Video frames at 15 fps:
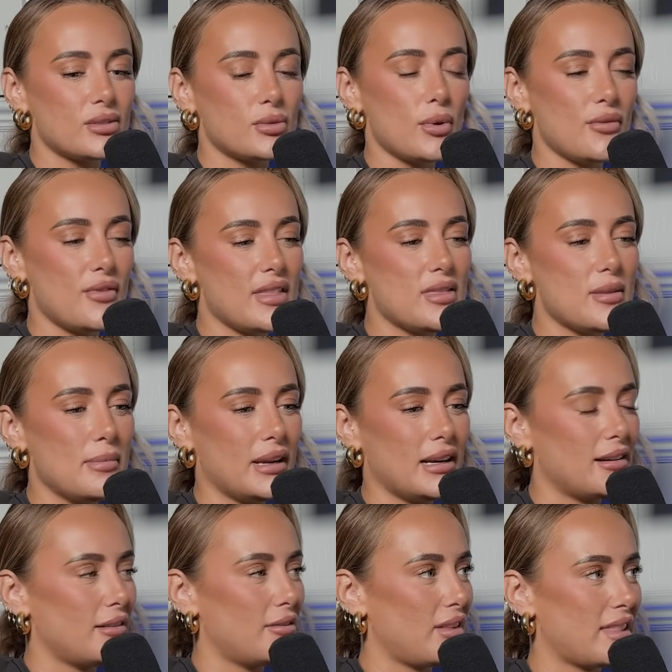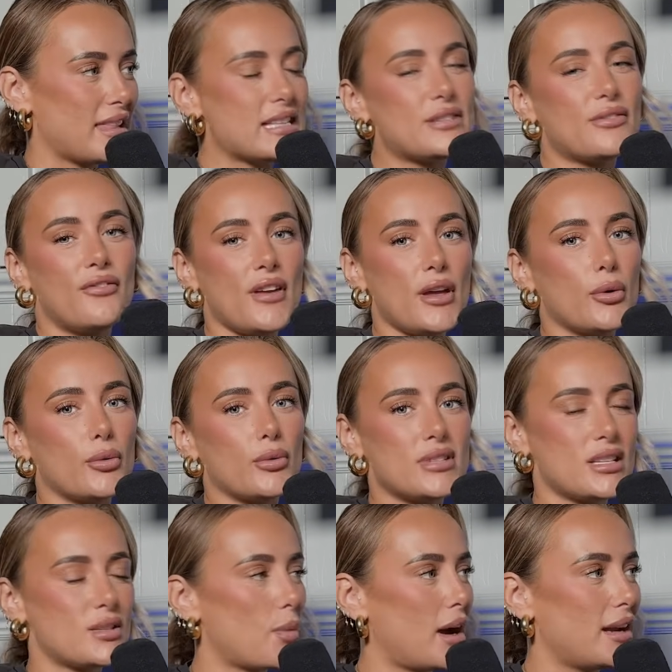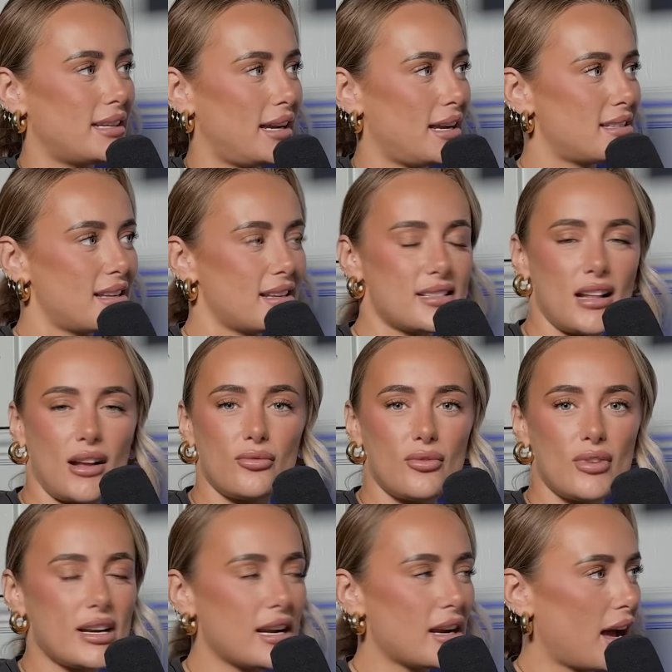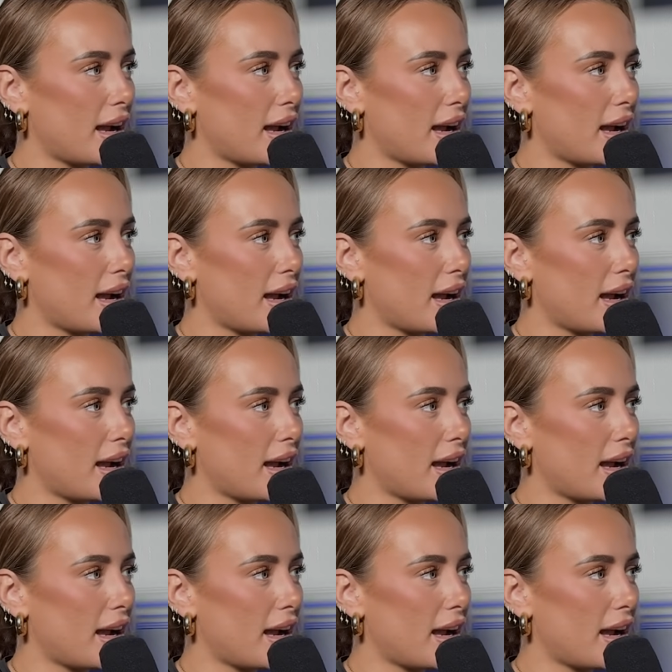sort of in the middle of these fields. This wine tasting is really